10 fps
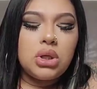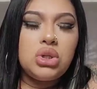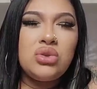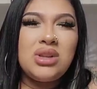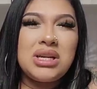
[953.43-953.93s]

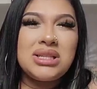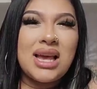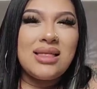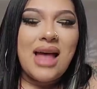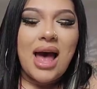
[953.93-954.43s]
do things
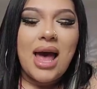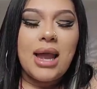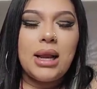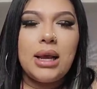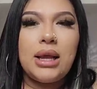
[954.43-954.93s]
like that,
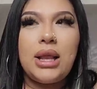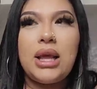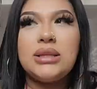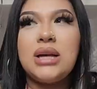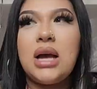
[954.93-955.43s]
and
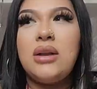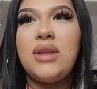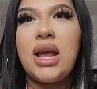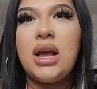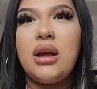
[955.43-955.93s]
it's kind of
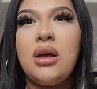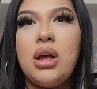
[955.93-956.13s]
like,